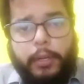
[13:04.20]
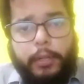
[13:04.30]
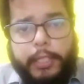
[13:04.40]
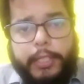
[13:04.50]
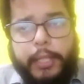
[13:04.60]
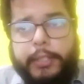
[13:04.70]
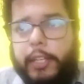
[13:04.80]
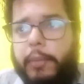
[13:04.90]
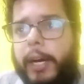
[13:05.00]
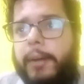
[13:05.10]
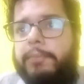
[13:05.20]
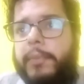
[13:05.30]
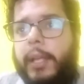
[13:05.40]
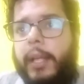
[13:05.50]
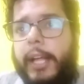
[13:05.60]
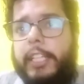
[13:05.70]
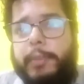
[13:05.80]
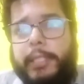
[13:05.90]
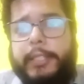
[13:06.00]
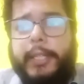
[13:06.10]
Kisan Sabha has
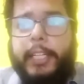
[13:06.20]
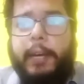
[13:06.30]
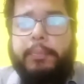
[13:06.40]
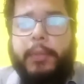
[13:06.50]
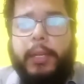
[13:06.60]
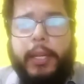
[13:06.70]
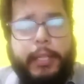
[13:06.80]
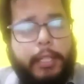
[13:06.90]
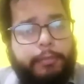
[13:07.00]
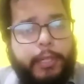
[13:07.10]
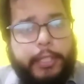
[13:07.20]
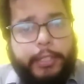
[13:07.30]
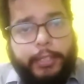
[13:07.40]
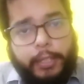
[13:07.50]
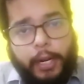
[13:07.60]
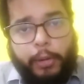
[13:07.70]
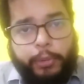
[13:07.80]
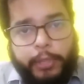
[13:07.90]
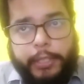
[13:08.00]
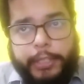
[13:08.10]
been set up in the villages
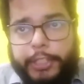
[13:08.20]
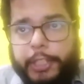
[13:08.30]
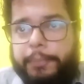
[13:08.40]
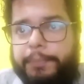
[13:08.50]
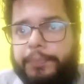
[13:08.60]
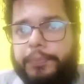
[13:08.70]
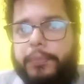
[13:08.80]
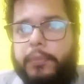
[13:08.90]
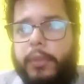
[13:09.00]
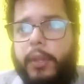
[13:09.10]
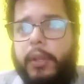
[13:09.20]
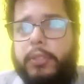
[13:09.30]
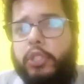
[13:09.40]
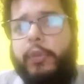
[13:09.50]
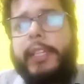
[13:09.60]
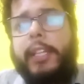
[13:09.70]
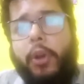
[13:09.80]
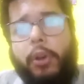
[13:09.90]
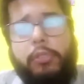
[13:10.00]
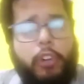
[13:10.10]
around the region. So when the
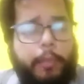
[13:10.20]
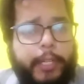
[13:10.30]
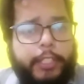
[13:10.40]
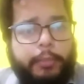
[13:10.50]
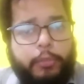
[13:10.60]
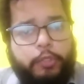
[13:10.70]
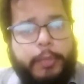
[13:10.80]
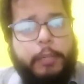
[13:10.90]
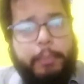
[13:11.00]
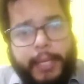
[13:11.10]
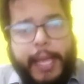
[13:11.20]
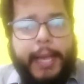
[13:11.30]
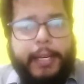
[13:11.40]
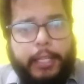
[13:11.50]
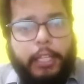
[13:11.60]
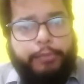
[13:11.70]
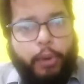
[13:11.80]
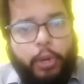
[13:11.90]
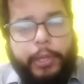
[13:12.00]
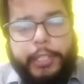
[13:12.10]
non-cooperation movement began in the
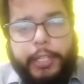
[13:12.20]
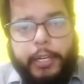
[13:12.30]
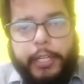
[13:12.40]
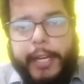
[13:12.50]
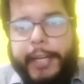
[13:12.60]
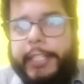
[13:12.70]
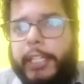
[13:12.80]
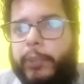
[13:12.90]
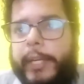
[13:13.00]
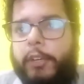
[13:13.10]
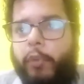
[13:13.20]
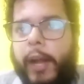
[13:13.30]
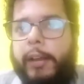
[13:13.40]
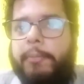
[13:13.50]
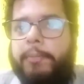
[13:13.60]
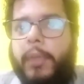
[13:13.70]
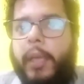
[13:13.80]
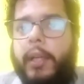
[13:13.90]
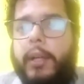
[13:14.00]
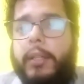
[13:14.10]
following year, in 1921,
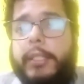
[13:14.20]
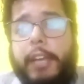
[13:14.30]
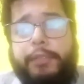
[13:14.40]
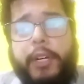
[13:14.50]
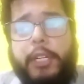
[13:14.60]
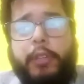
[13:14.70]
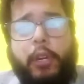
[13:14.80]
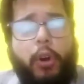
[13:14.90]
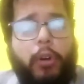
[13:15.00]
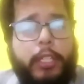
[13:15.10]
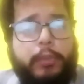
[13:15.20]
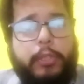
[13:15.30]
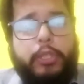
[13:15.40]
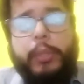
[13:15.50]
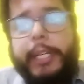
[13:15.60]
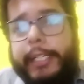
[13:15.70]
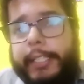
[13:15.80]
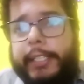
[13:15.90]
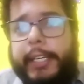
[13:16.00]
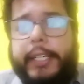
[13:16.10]
the effort of the Congress was to
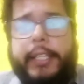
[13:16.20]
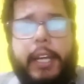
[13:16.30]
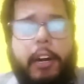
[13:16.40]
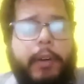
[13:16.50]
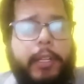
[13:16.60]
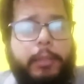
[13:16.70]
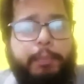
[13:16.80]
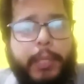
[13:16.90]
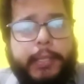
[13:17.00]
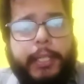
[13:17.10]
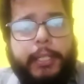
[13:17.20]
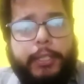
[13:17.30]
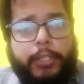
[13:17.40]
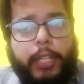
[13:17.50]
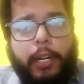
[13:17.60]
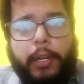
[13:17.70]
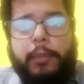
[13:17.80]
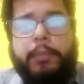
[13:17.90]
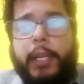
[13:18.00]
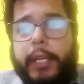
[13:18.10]
integrate the Awadh peasant struggle
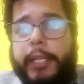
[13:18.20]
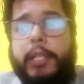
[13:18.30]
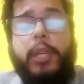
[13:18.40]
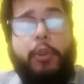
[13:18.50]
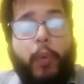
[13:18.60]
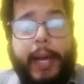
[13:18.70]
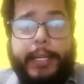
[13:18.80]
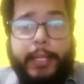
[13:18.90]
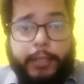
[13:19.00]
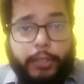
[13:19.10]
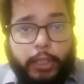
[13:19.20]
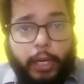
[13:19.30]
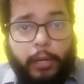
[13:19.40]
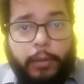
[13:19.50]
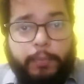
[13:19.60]
into the wider struggle.